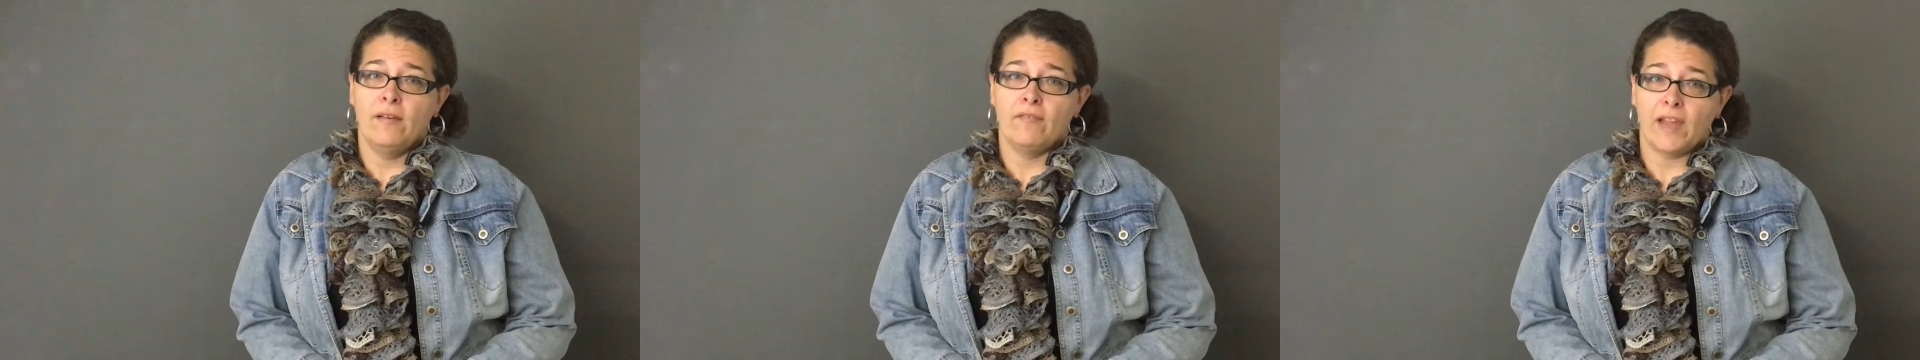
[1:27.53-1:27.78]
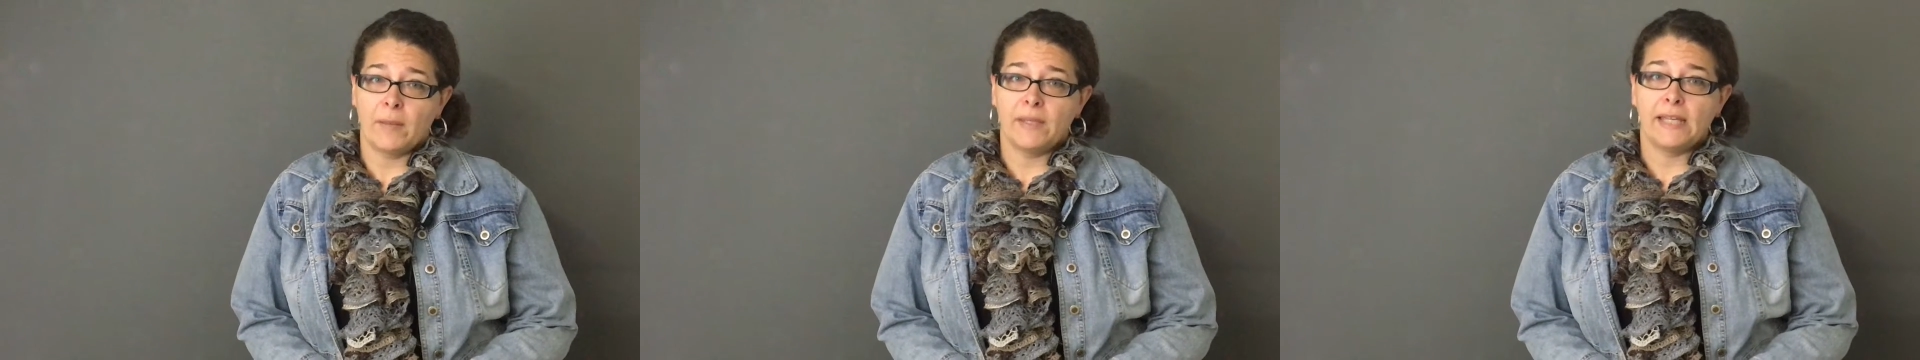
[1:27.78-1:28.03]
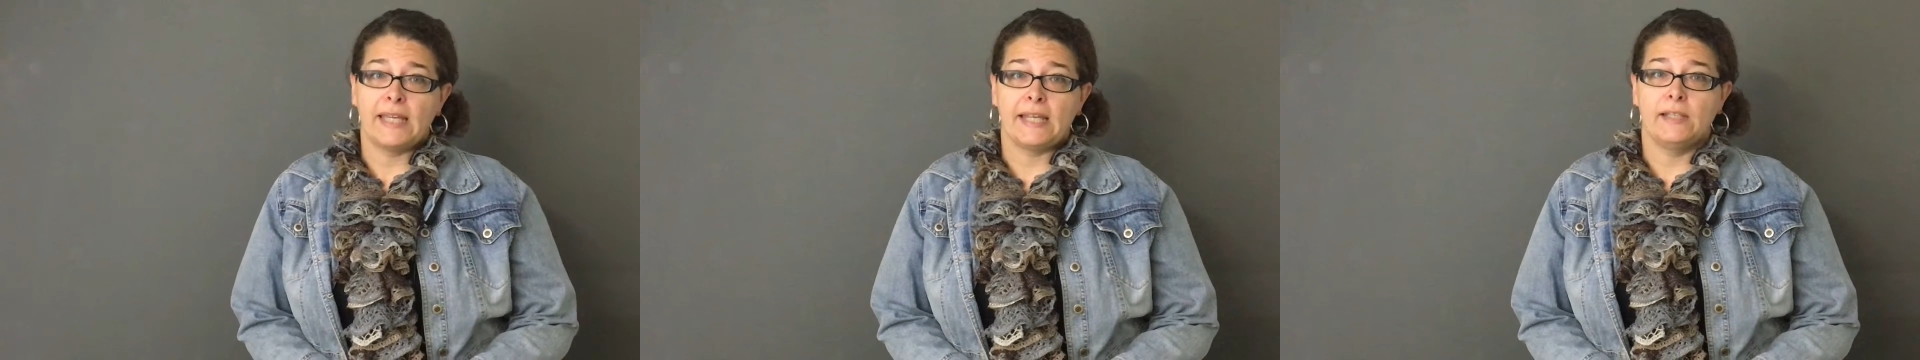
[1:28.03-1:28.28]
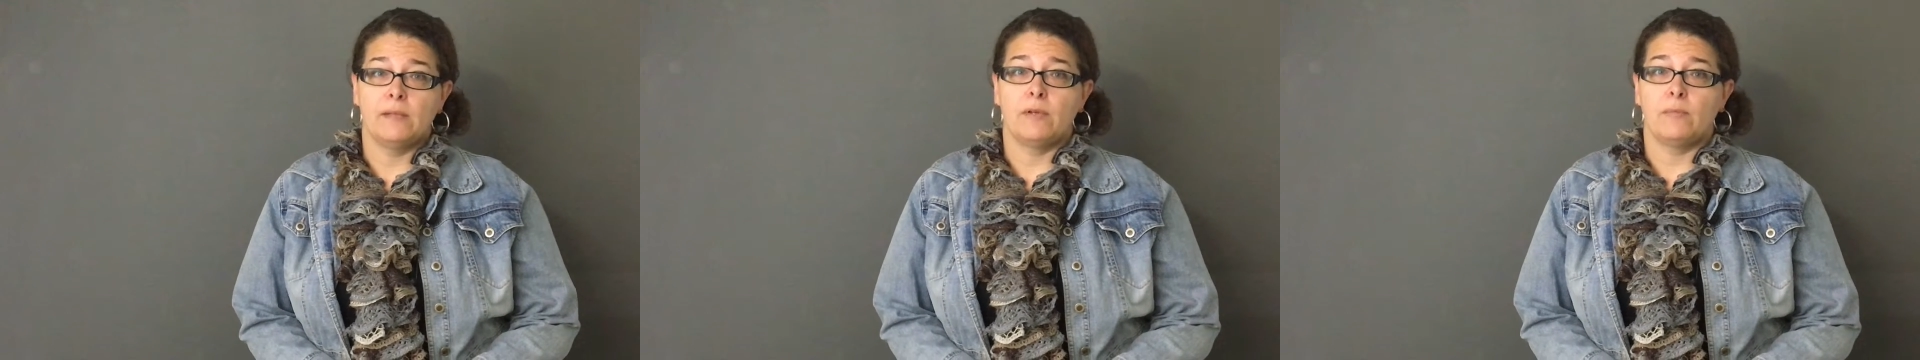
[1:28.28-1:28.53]
Family
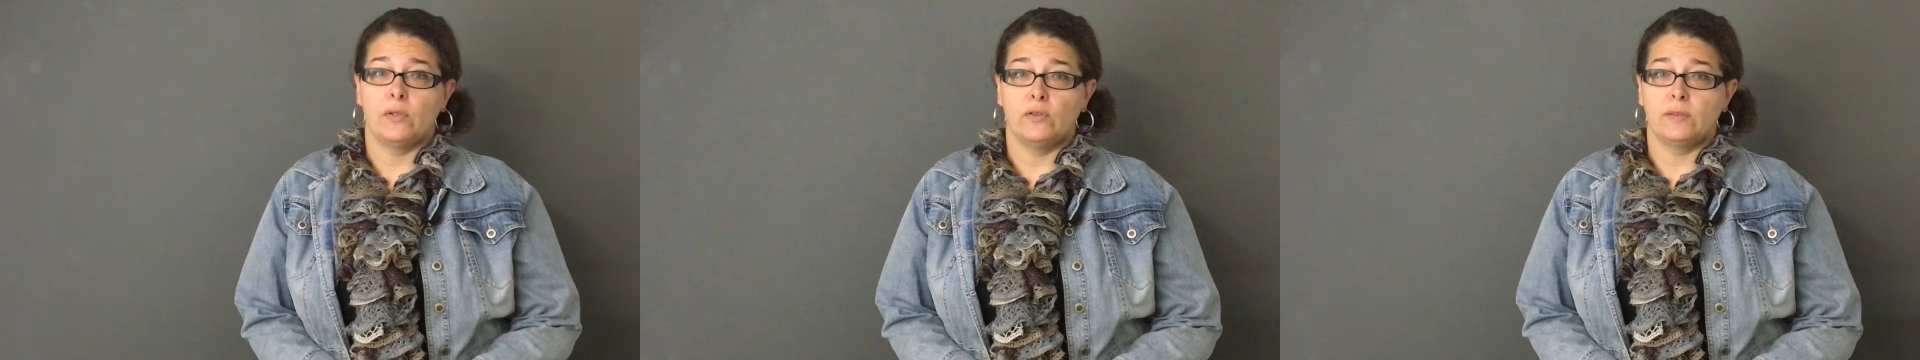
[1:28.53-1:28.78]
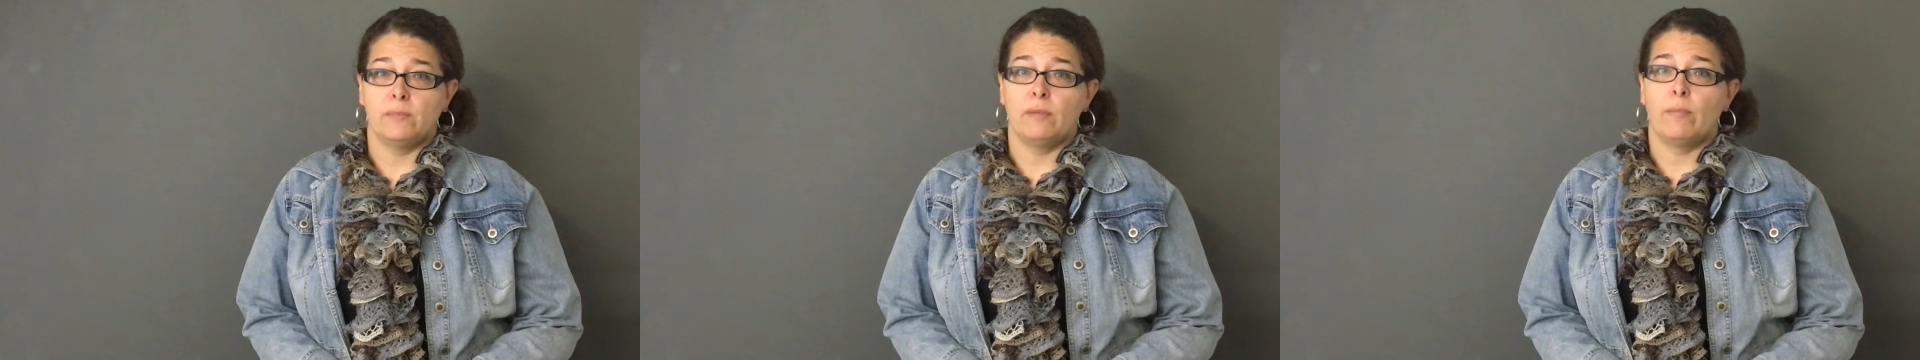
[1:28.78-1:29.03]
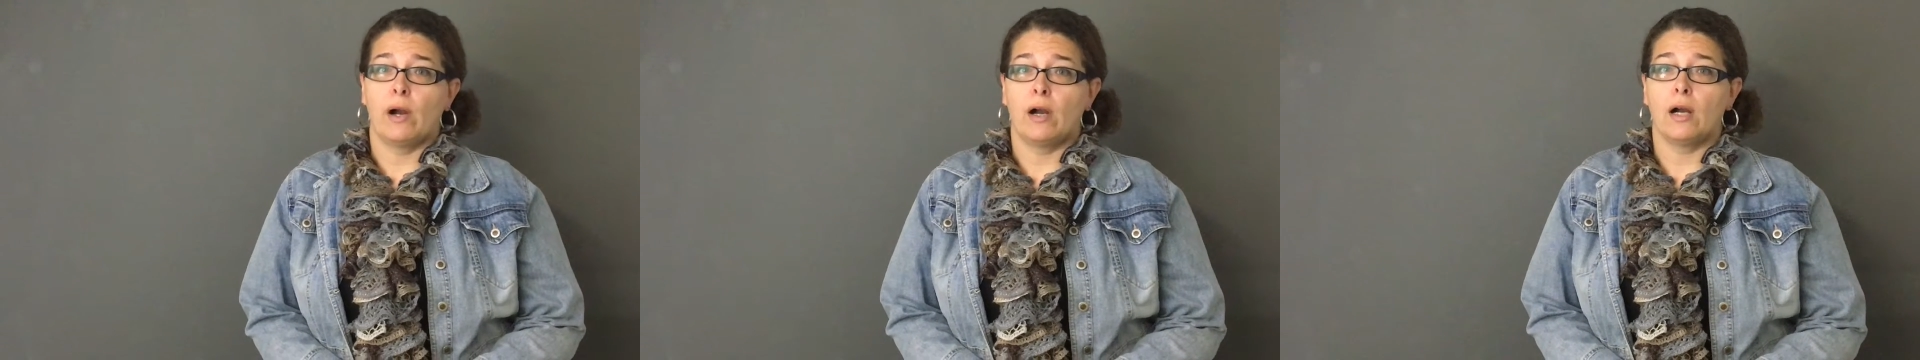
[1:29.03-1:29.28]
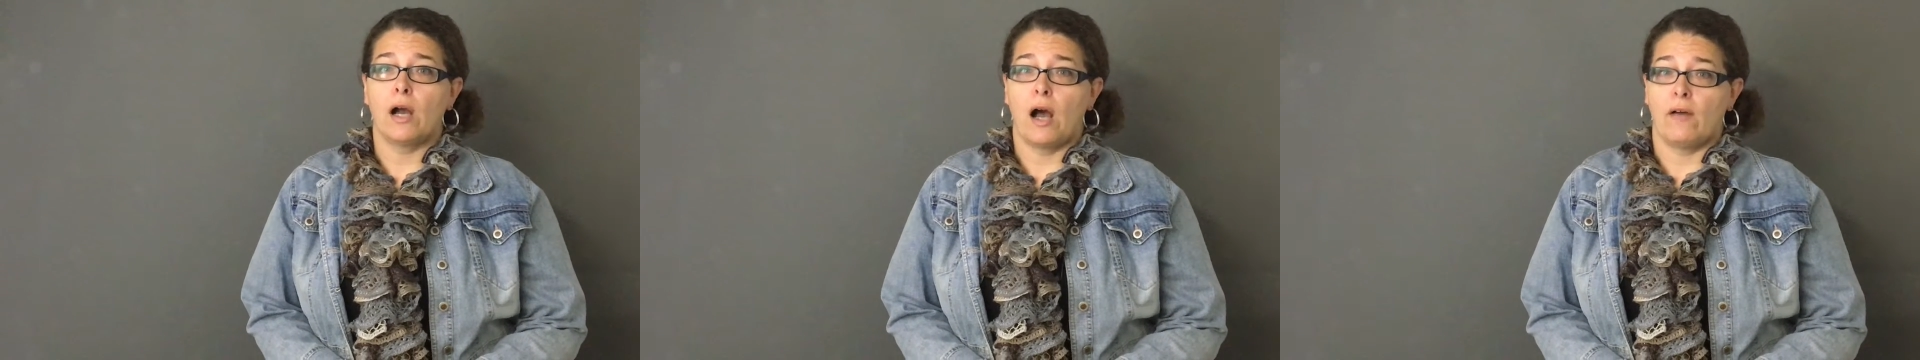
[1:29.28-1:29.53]
Kingdom Amusement Park